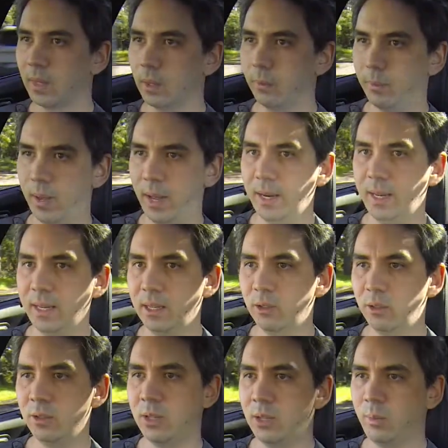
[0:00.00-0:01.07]
but it can
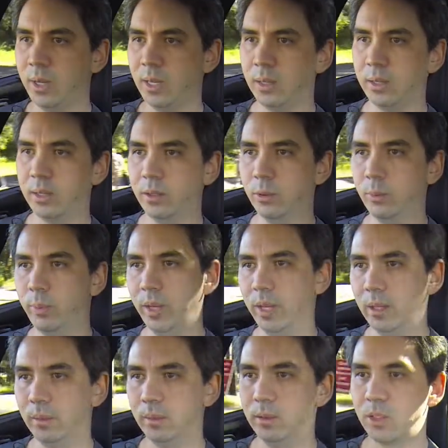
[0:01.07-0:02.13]
also be a little bit
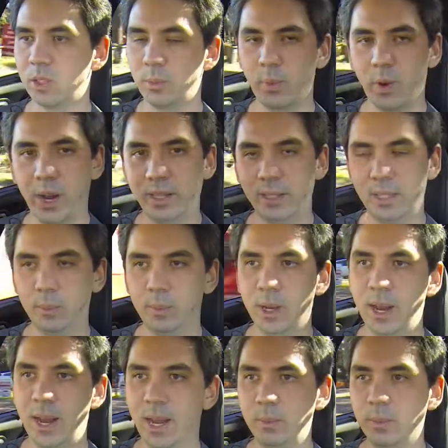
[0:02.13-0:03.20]
sprightly,
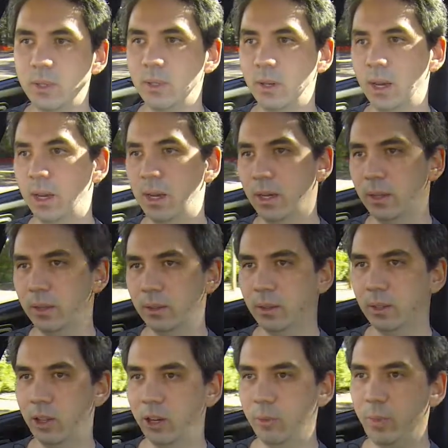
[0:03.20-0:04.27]
perhaps. A
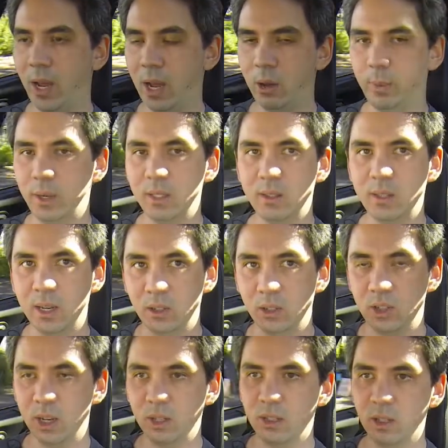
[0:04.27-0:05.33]
lot of power being sent
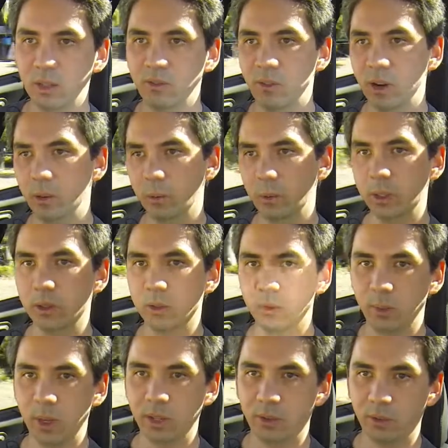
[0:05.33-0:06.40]
just to the front wheels
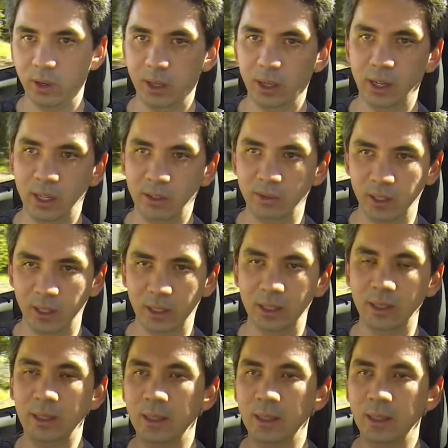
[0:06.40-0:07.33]
from that 3.5 litre.